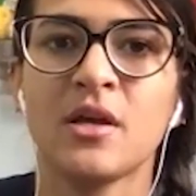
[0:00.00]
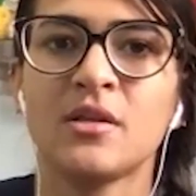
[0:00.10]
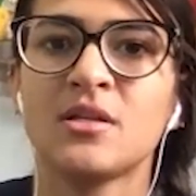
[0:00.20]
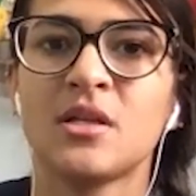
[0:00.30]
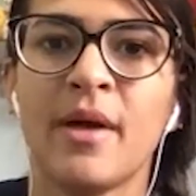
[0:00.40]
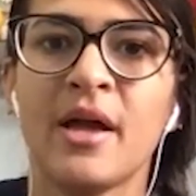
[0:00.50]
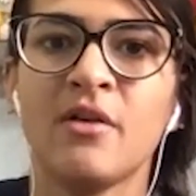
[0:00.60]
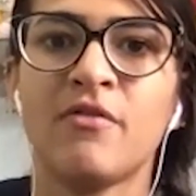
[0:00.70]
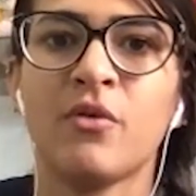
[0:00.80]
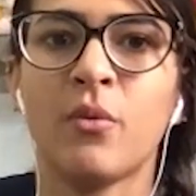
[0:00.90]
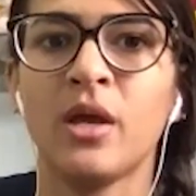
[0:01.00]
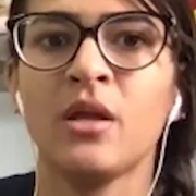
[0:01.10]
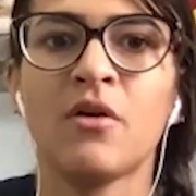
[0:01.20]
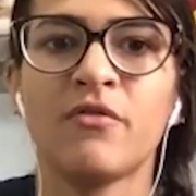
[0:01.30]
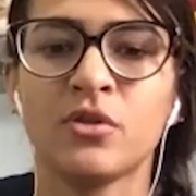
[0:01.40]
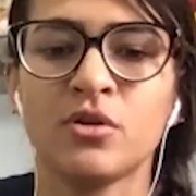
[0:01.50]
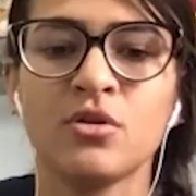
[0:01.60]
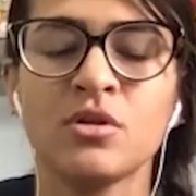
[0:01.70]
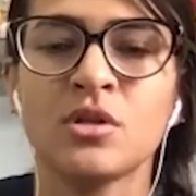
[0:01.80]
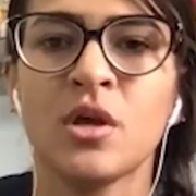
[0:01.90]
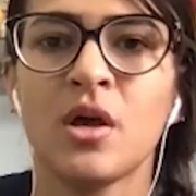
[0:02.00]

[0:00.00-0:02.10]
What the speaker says: Doesn't matter if you win or if you lose.